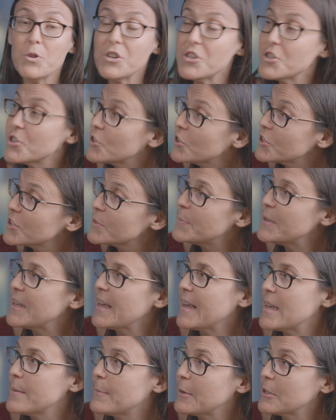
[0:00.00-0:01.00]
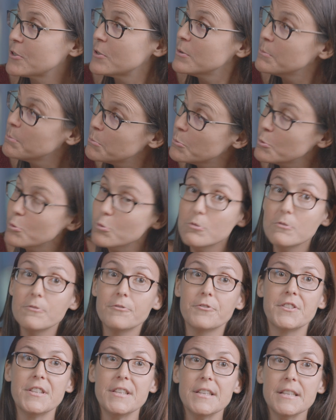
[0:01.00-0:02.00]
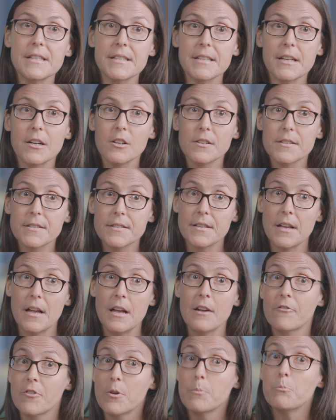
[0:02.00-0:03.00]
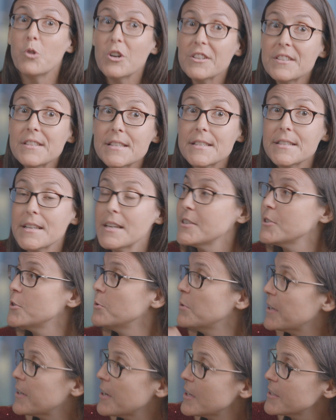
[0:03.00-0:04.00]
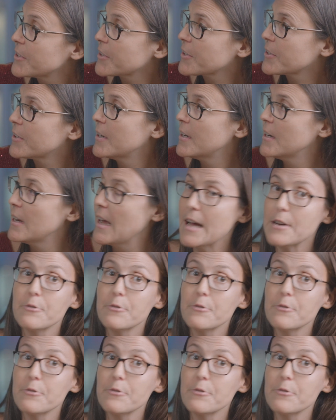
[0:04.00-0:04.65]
we should be able to move T cells from one state to another